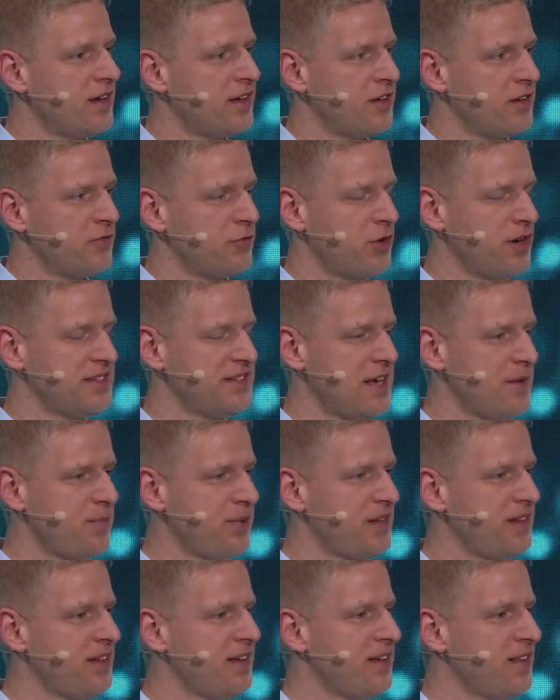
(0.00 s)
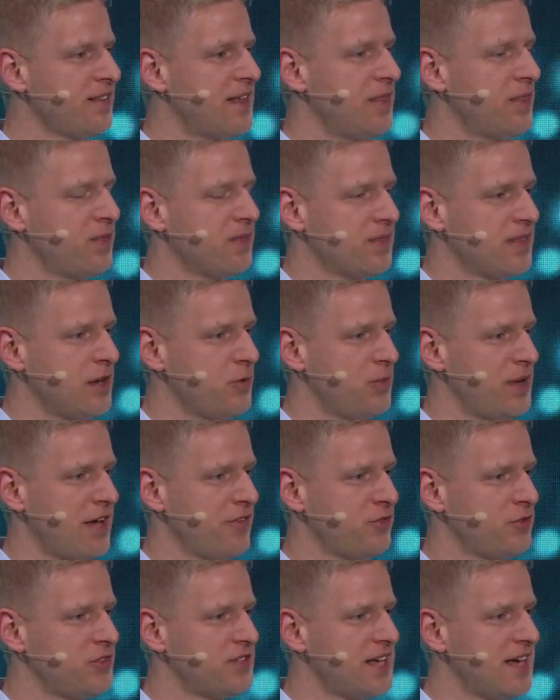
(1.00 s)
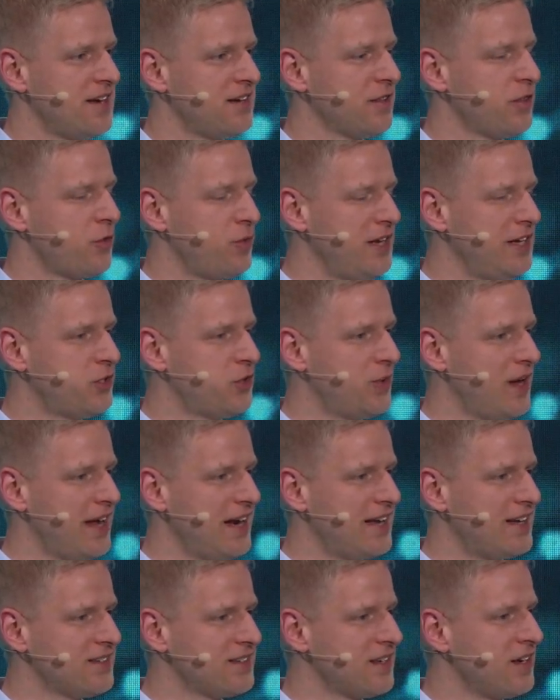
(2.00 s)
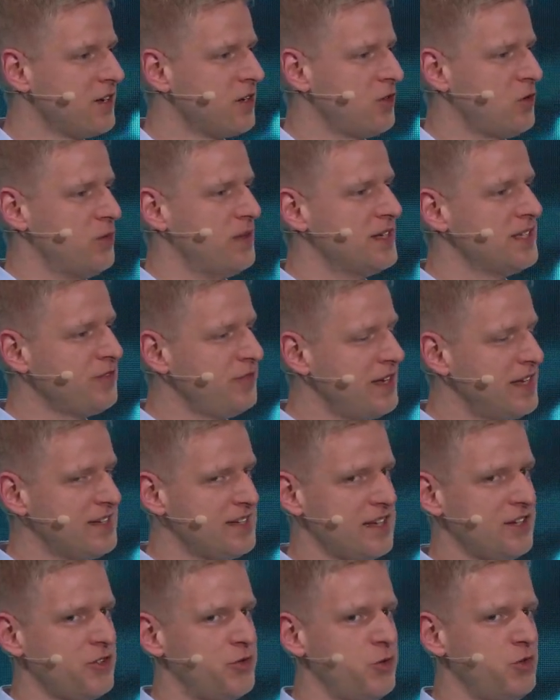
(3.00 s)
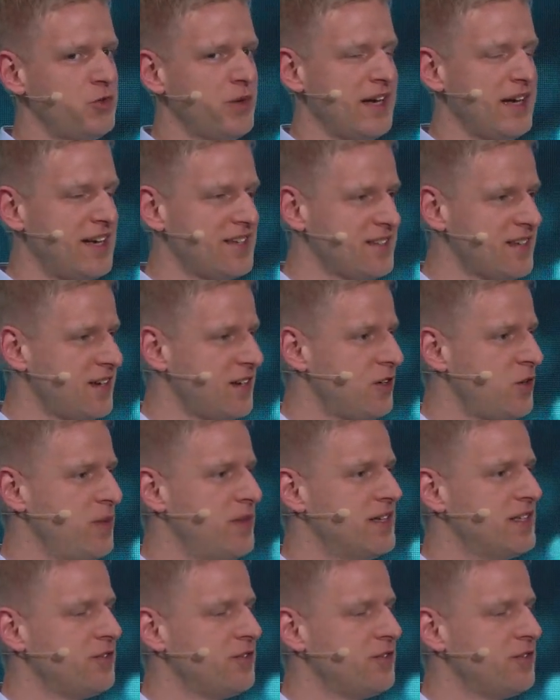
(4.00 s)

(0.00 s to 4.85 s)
for example, that we have to send 3 trailers to this field and 2 trailers to this